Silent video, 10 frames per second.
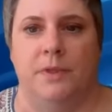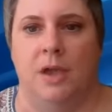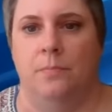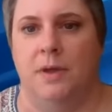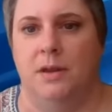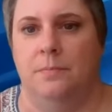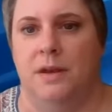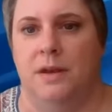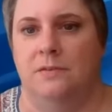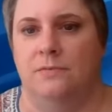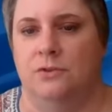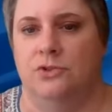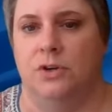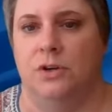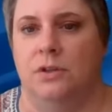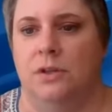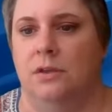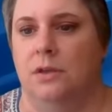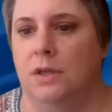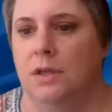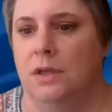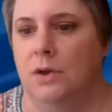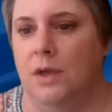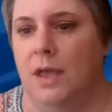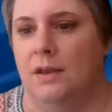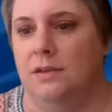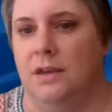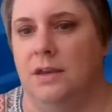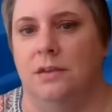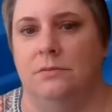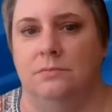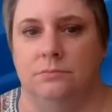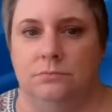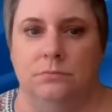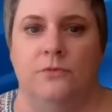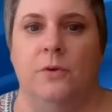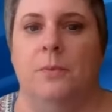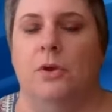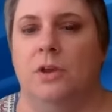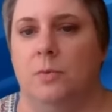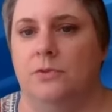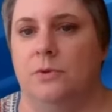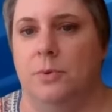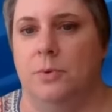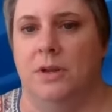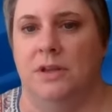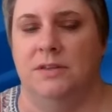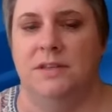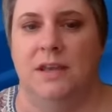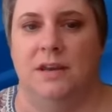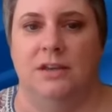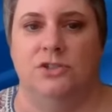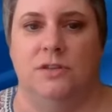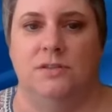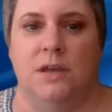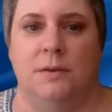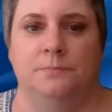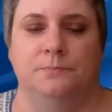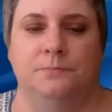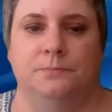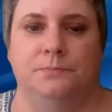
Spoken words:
help anybody if they're struggling and getting familiar with reporting into NHSN.